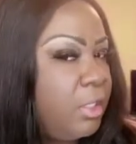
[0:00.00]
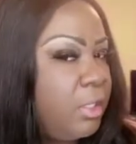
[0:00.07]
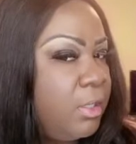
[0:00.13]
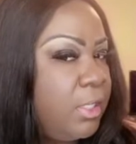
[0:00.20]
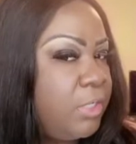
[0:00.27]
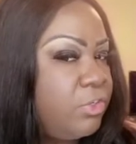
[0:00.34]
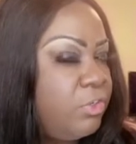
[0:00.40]

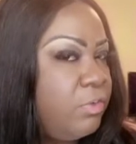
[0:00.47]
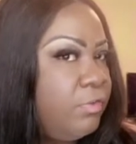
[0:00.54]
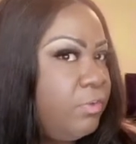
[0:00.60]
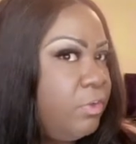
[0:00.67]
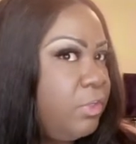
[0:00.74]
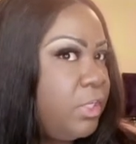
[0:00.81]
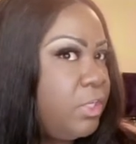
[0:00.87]
that you
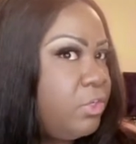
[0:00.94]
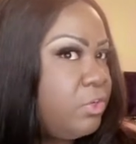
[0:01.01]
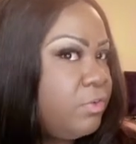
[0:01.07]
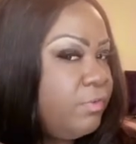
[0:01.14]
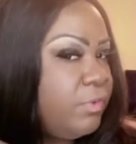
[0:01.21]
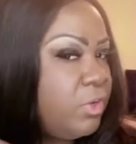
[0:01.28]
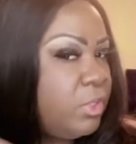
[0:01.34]
feel that you're
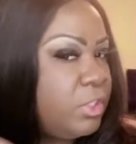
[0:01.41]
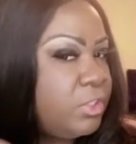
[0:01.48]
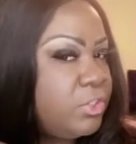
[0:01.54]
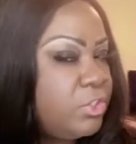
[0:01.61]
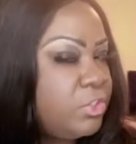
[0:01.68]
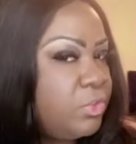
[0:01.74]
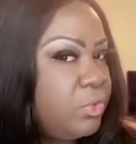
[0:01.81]
falling
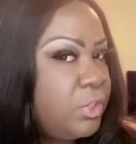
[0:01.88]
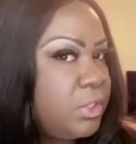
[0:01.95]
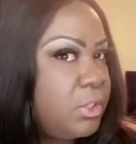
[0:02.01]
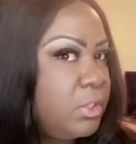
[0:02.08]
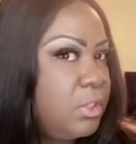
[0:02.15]
short